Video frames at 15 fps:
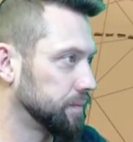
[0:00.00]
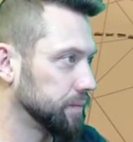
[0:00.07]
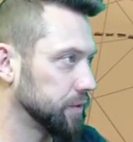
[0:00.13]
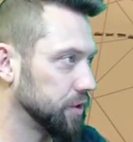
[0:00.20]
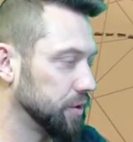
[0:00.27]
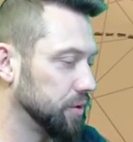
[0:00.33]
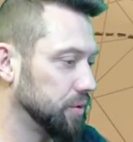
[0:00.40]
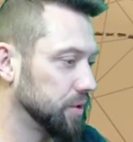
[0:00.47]

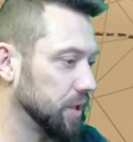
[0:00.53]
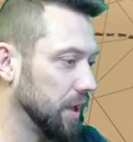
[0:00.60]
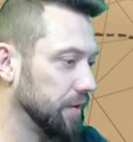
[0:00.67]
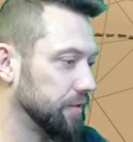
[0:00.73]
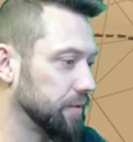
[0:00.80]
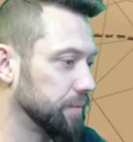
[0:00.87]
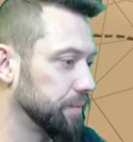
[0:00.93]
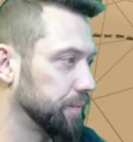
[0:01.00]
So who's left?